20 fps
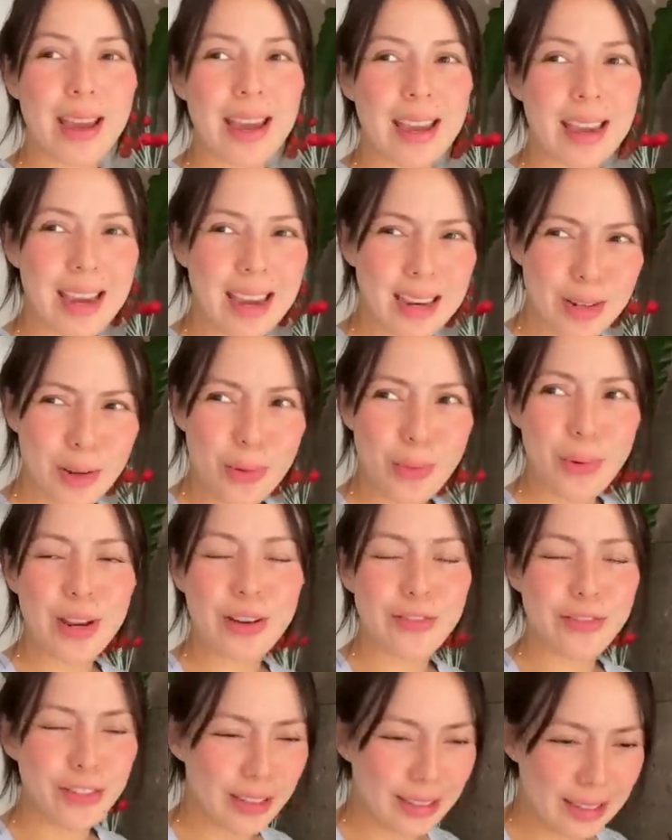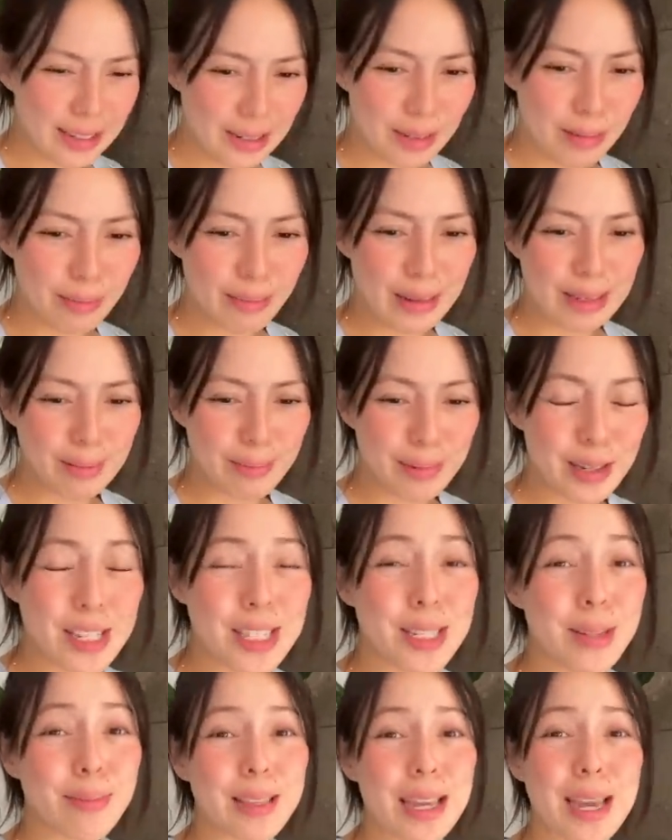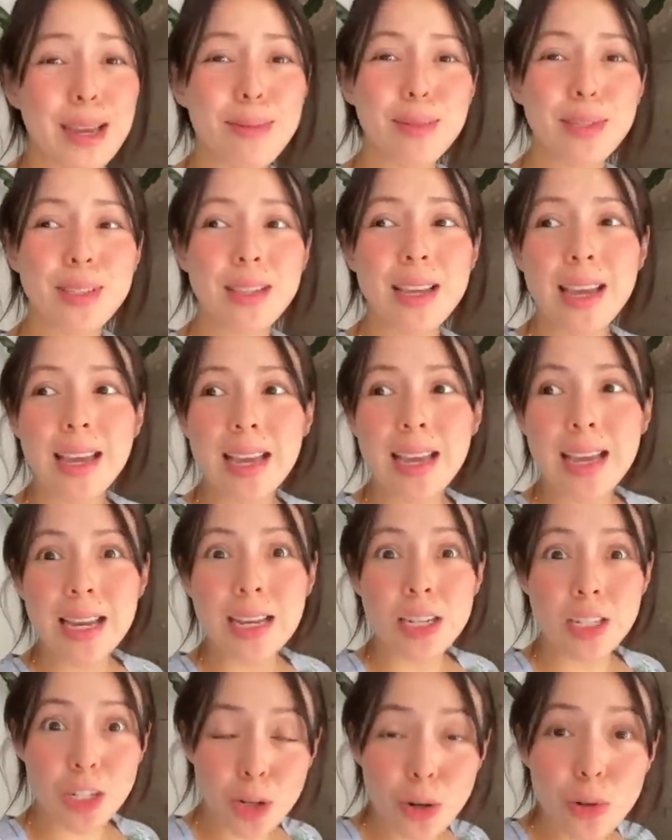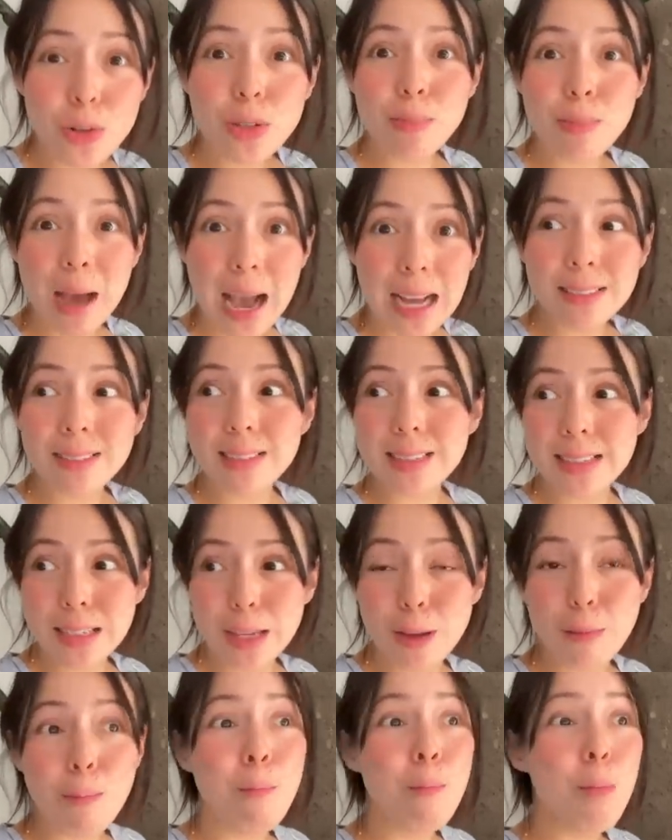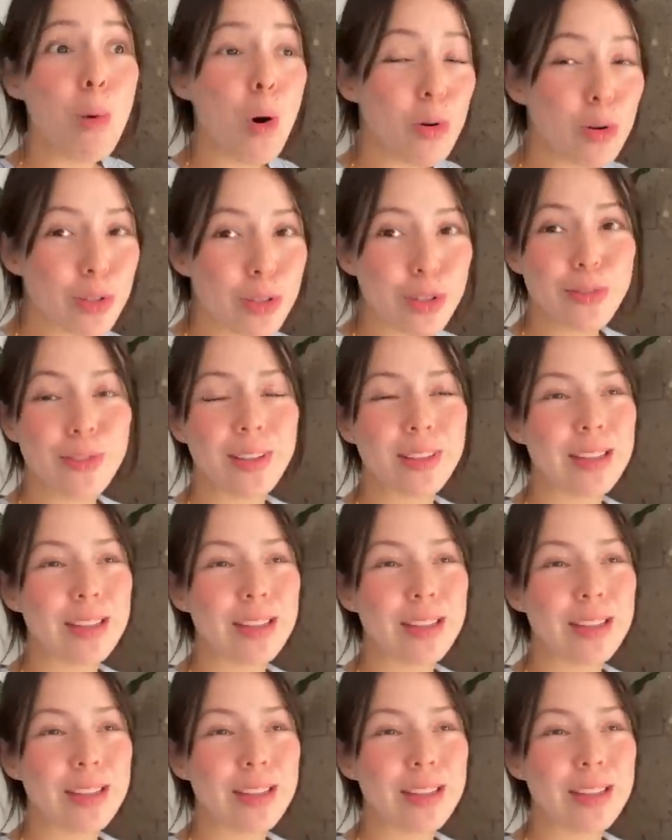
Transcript: I kind of wait for a little bit because sometimes she goes back to sleep most of the